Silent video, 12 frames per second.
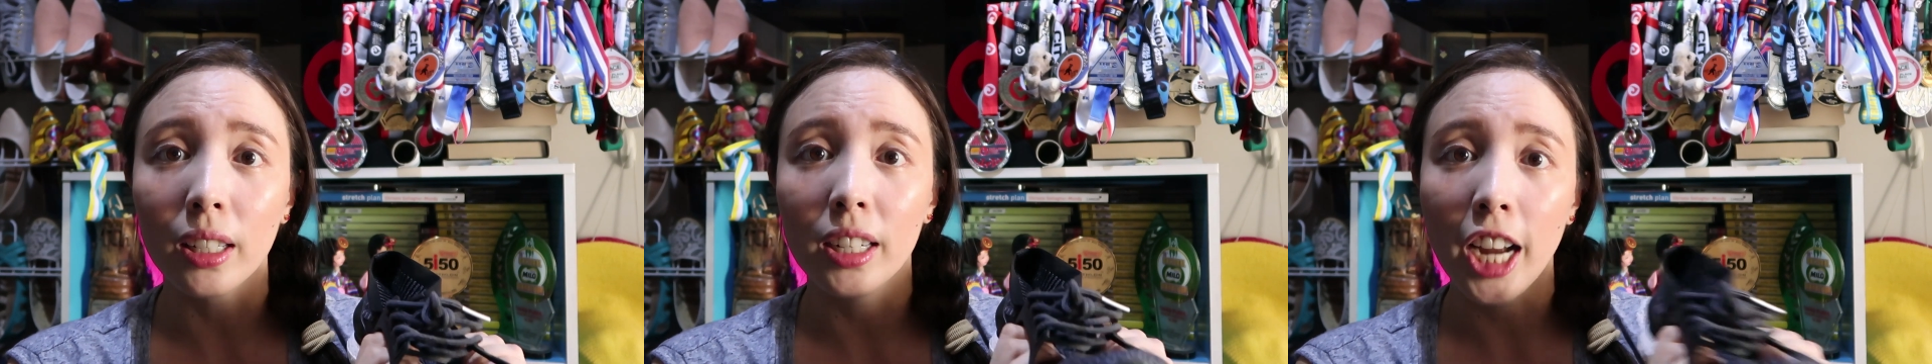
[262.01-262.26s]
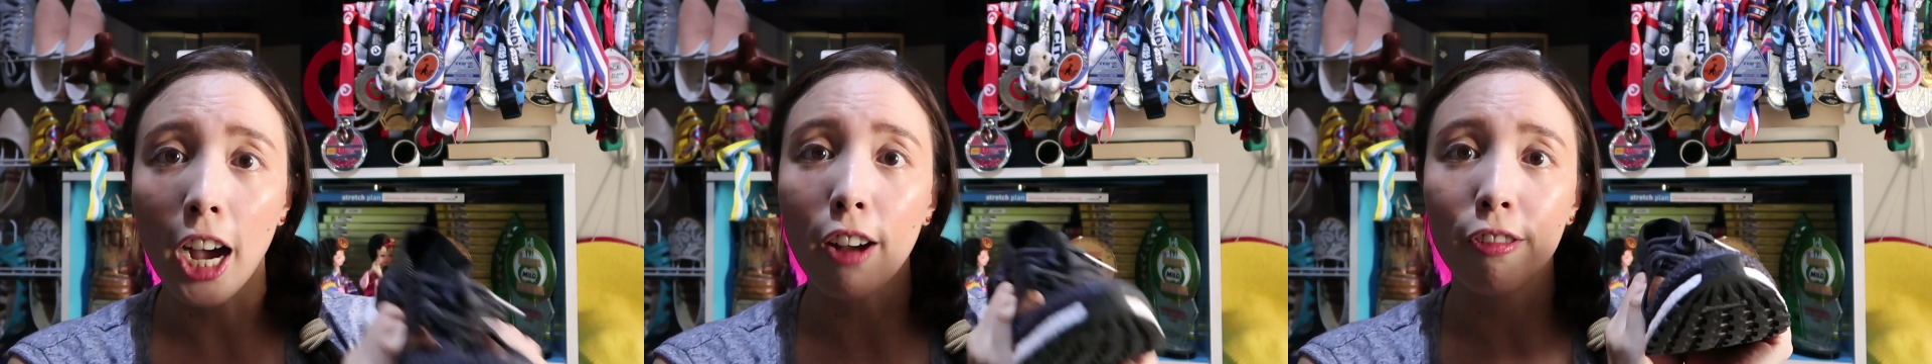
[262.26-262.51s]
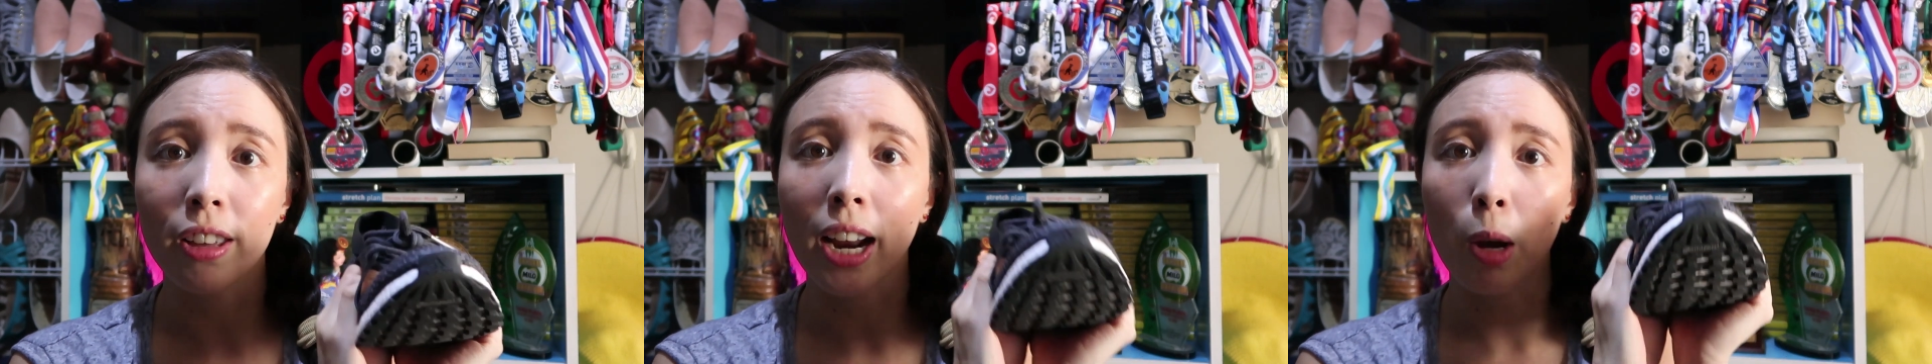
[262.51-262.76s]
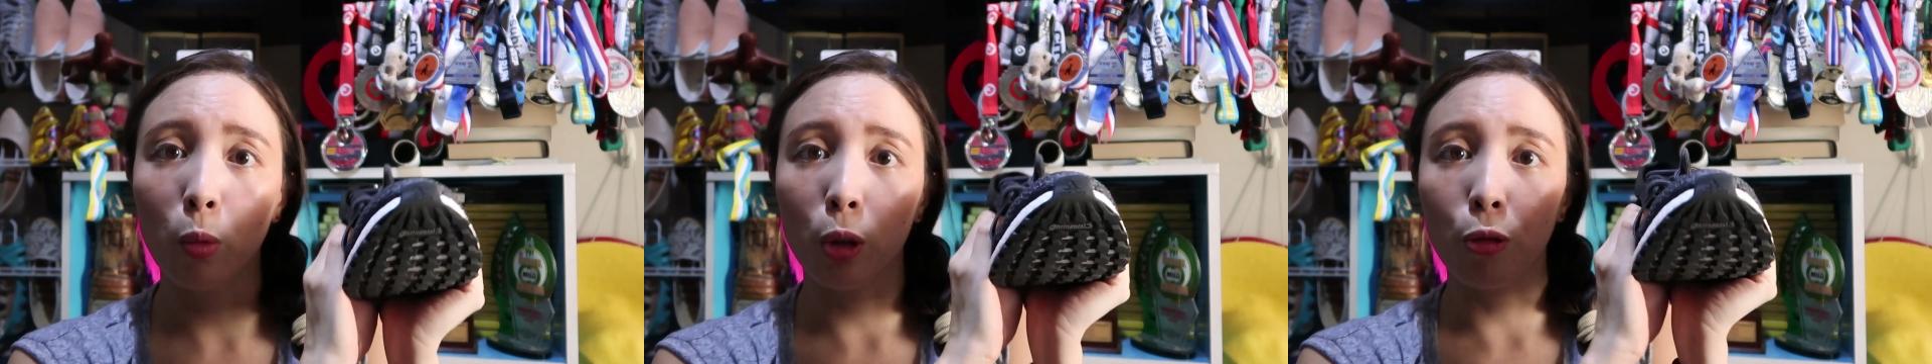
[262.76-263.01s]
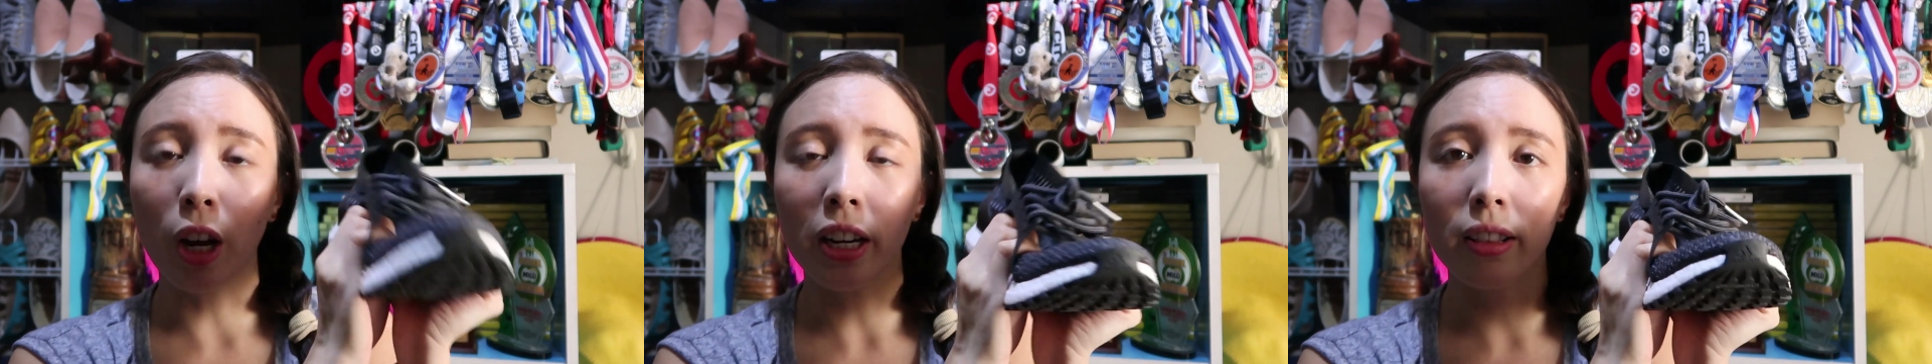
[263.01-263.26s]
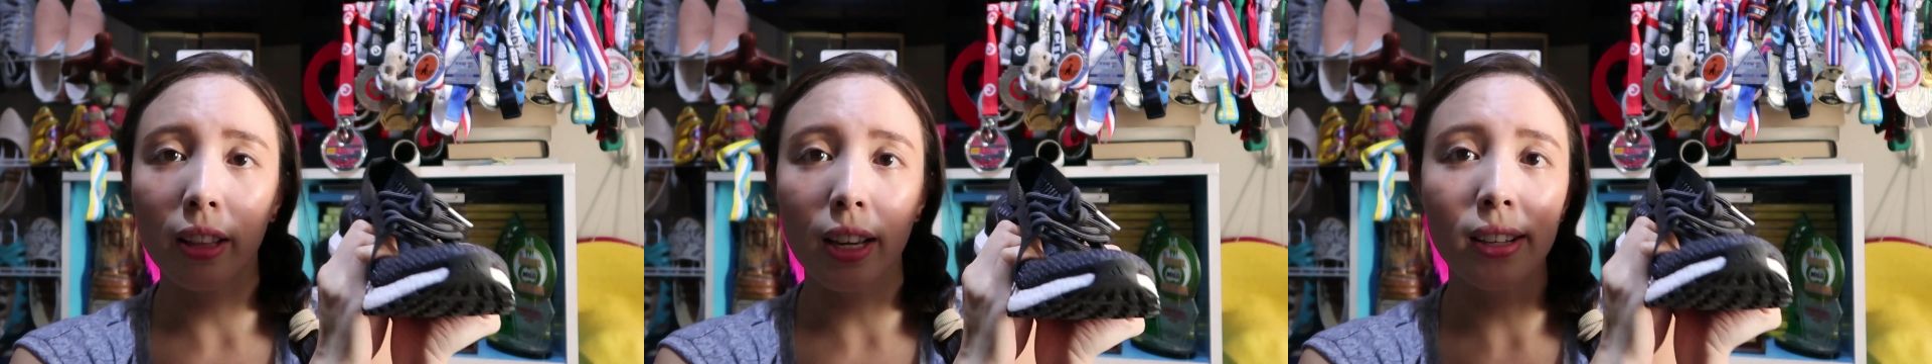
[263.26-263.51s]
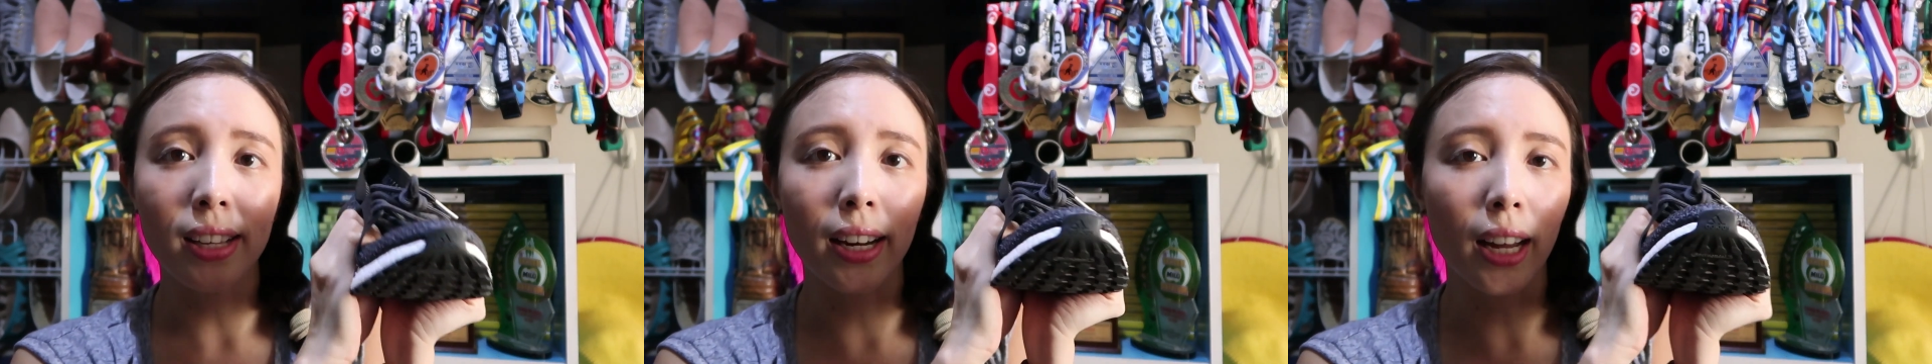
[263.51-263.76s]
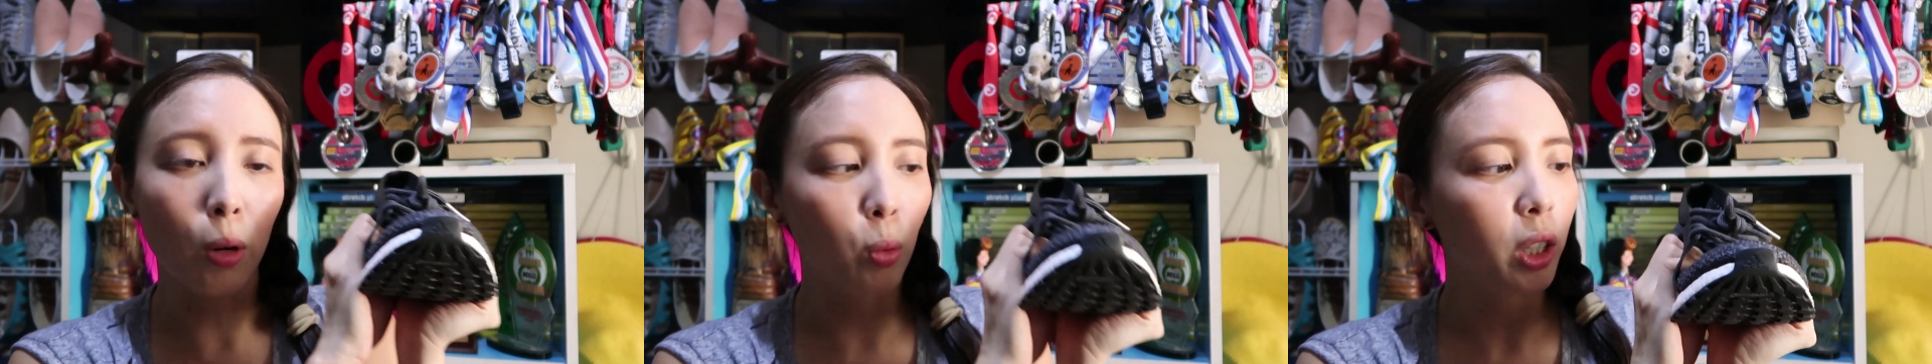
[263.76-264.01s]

enough that I would run in these and I